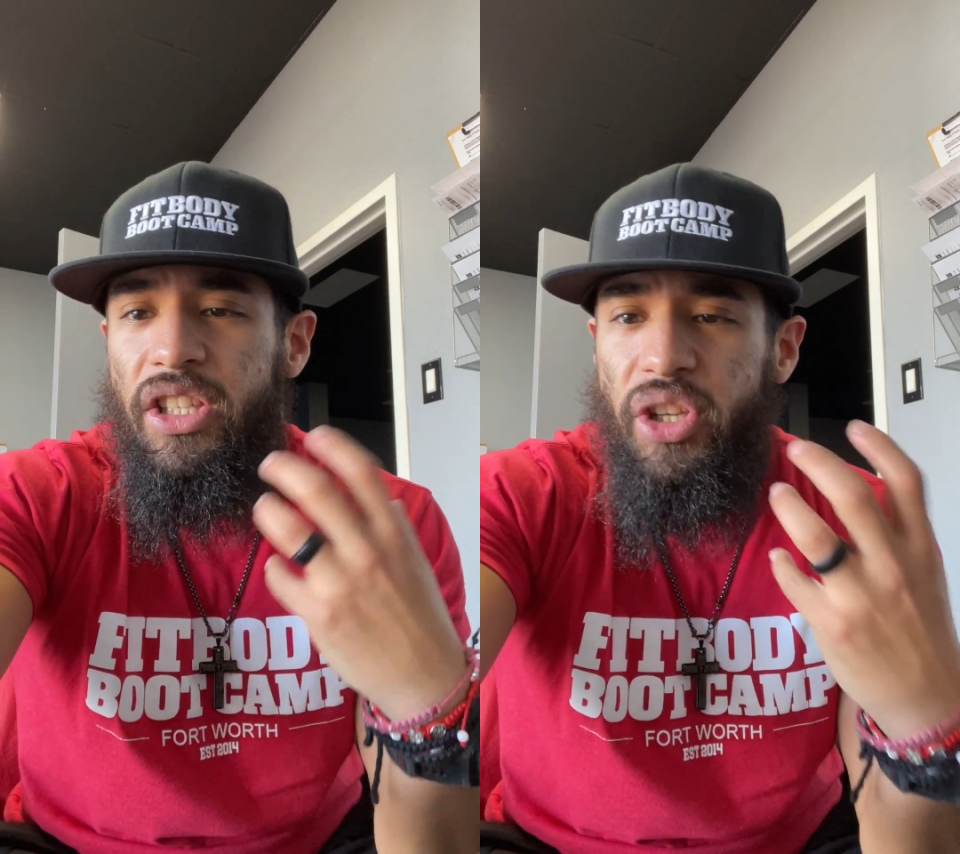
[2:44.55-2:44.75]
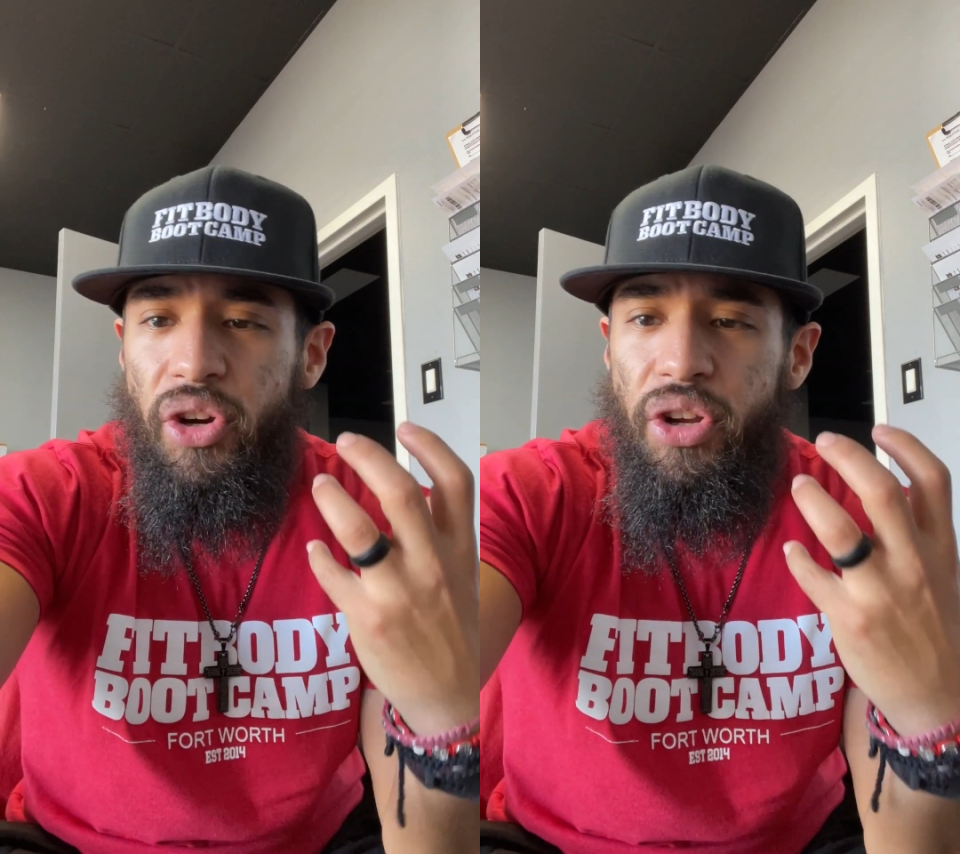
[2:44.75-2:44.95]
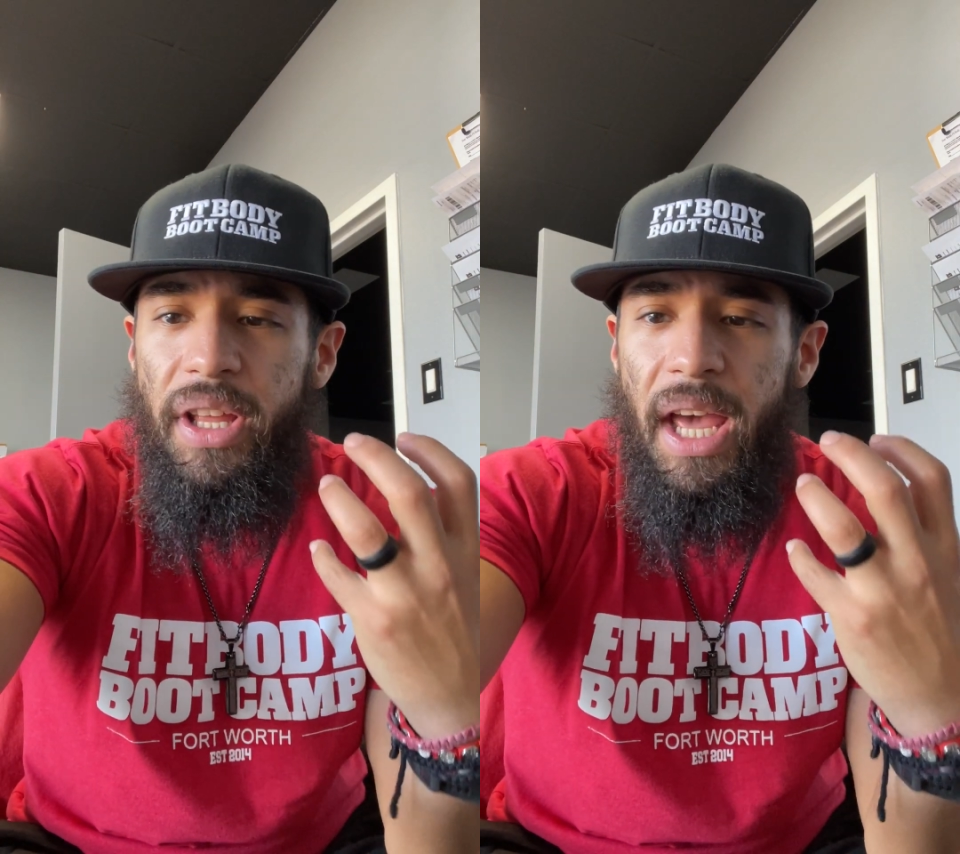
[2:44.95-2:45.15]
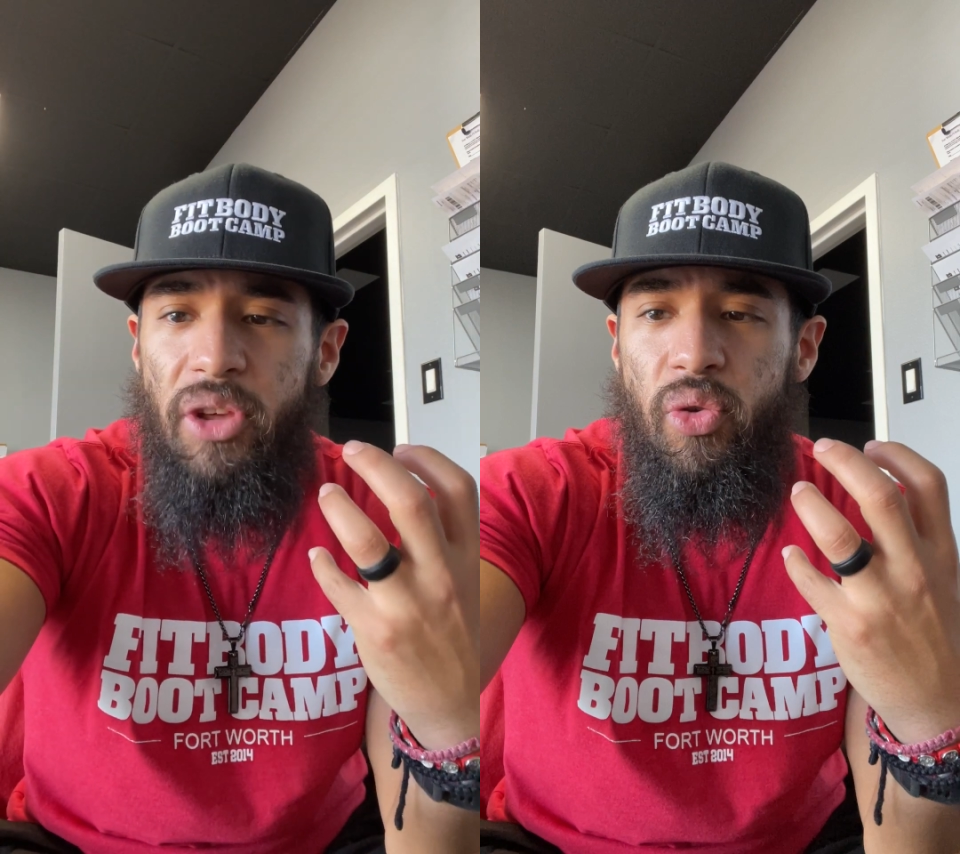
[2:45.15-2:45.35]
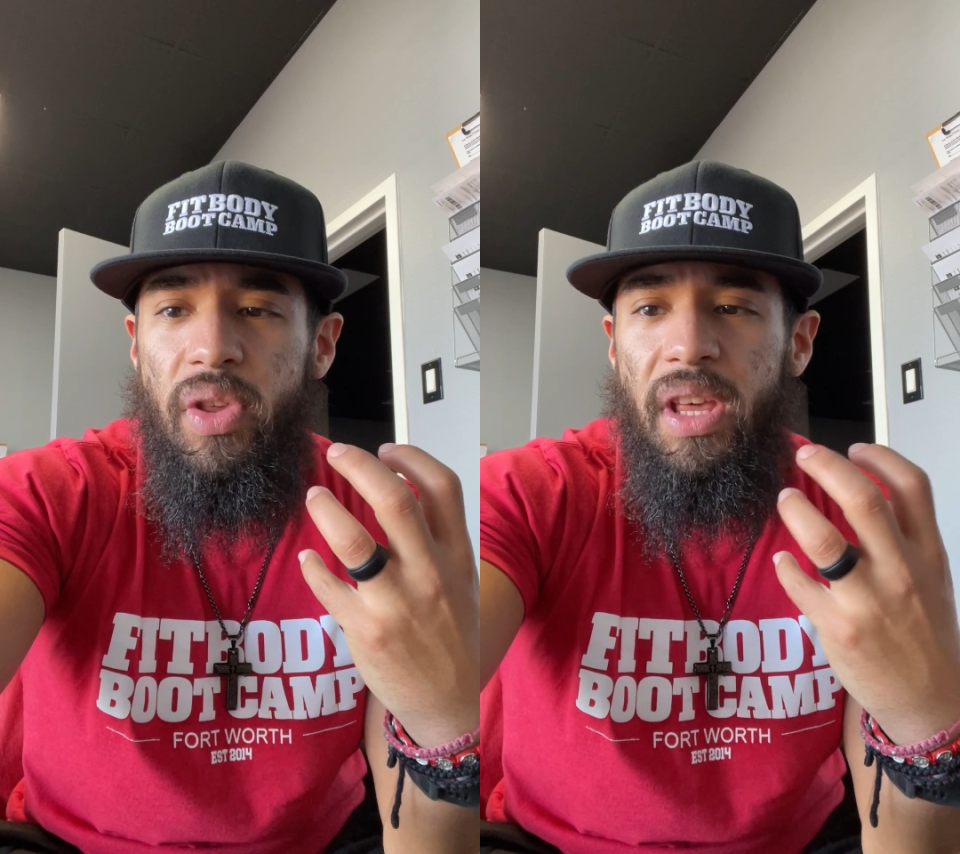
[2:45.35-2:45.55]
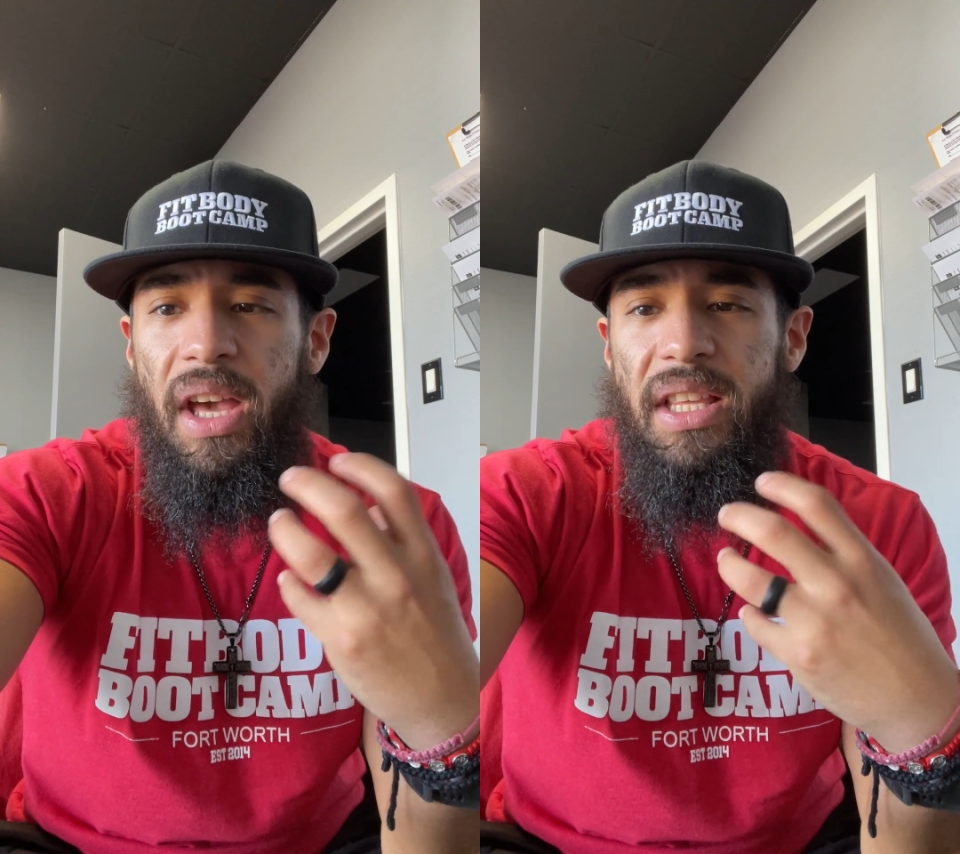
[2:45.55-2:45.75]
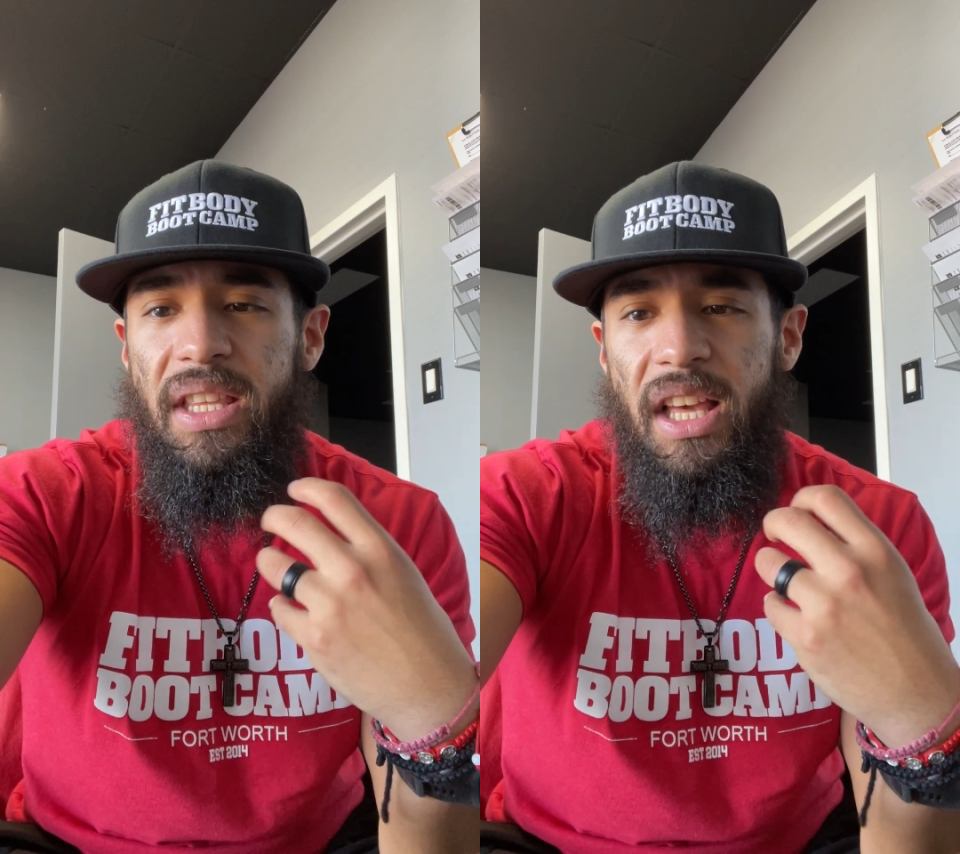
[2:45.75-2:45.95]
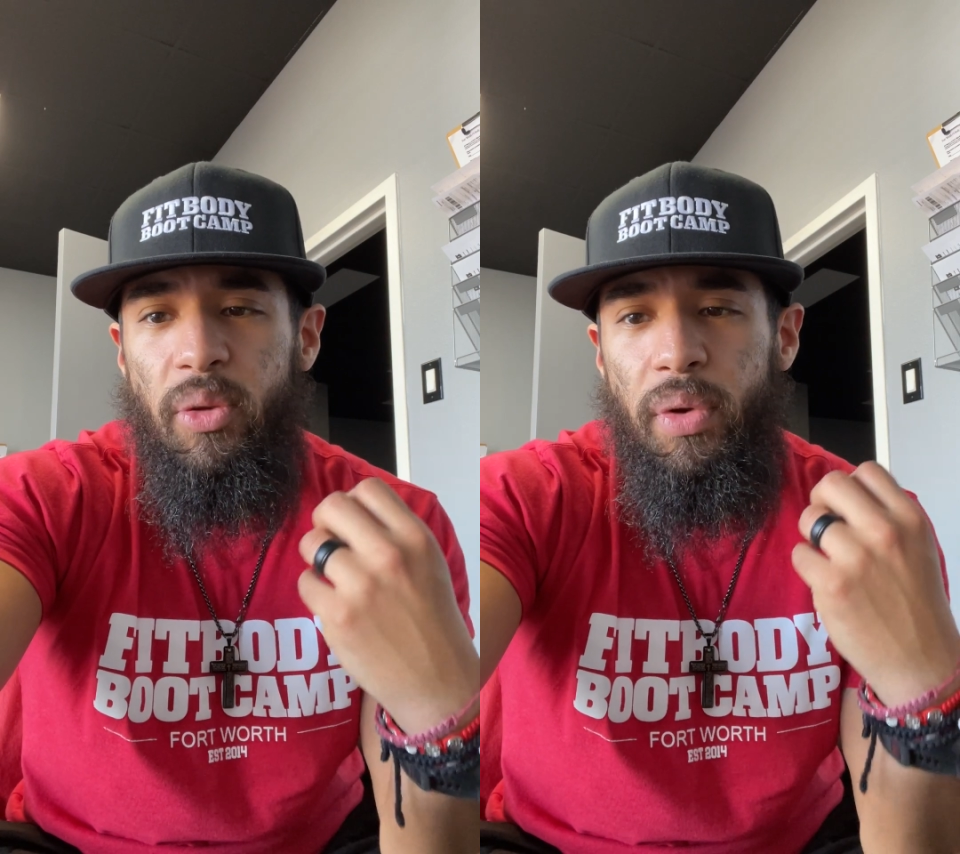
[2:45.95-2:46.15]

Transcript: During the exercise, yes,